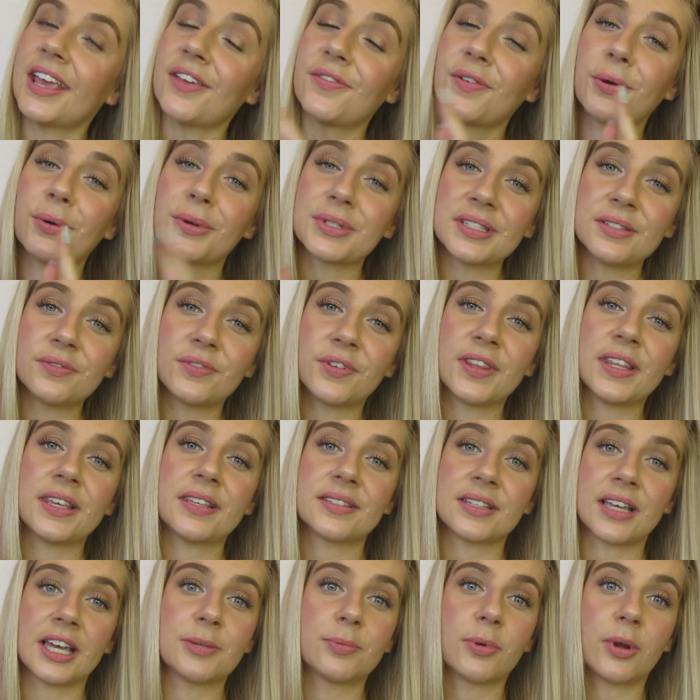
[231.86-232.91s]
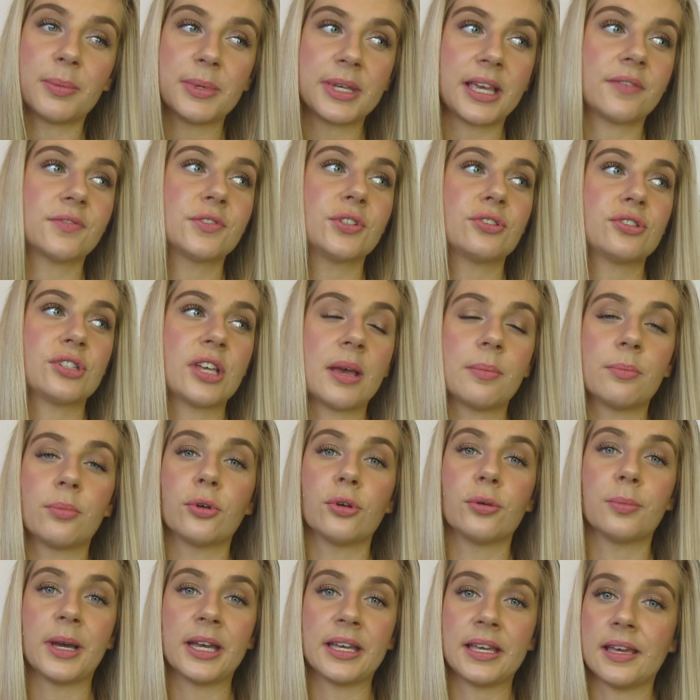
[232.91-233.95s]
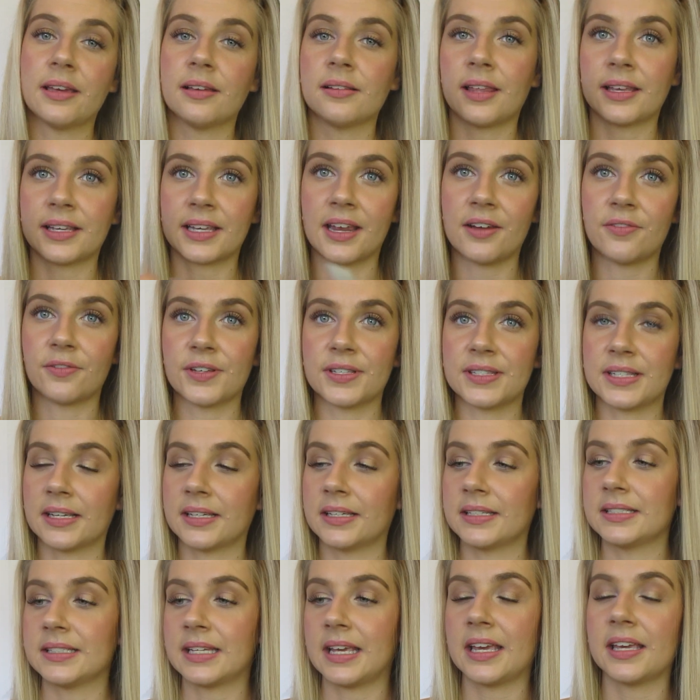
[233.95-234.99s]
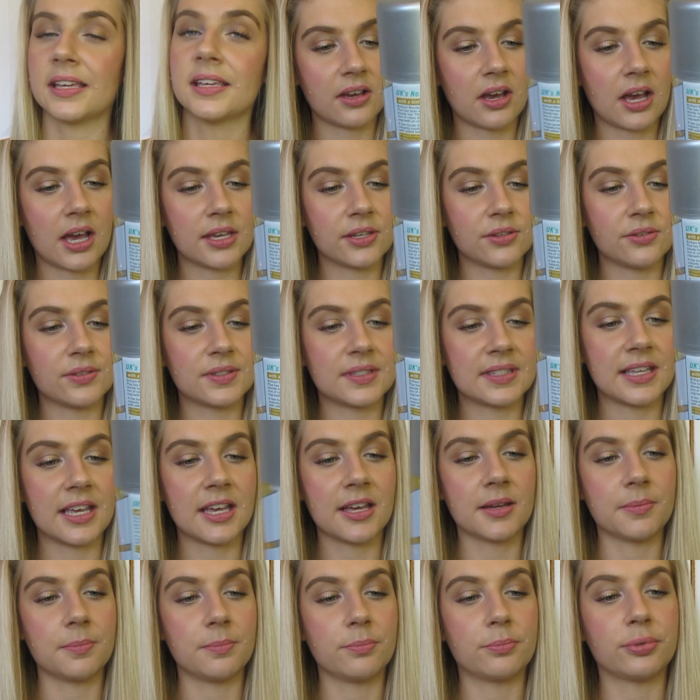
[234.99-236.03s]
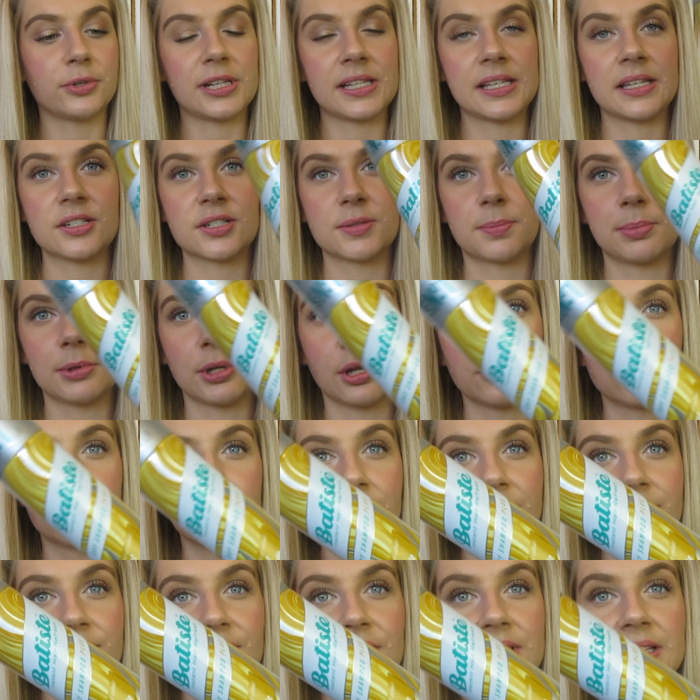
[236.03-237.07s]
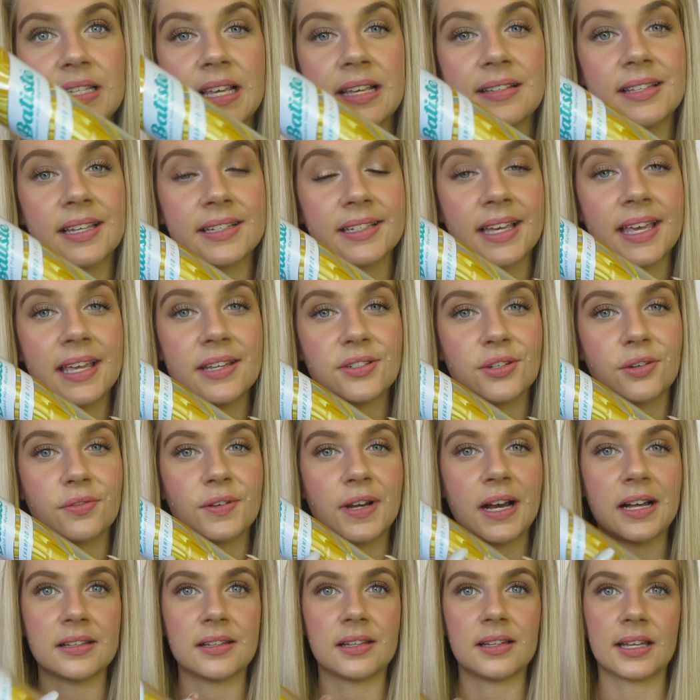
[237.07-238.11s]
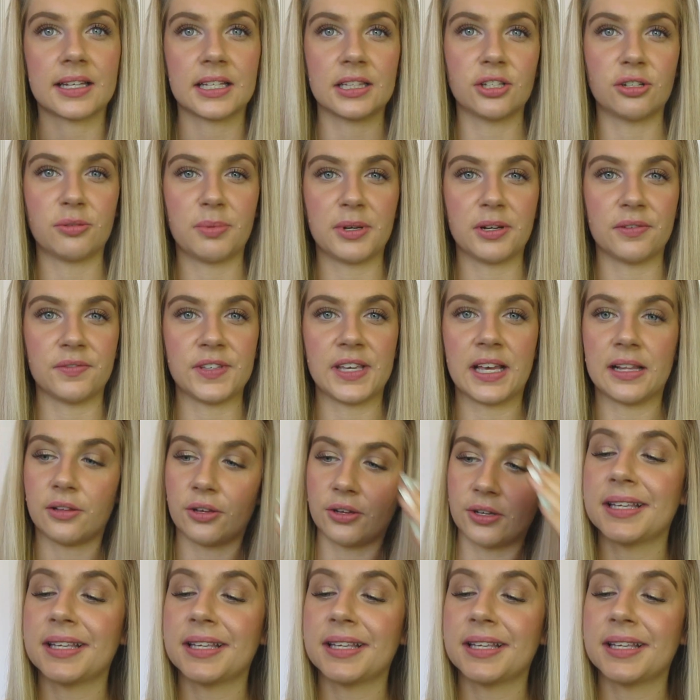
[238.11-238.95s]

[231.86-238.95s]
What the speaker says: If it wasn't for this, I'd probably have to shampoo my hair like every second day. I use their Brilliant Blonde one. So this has like a hint of color, like a little bit of yellow.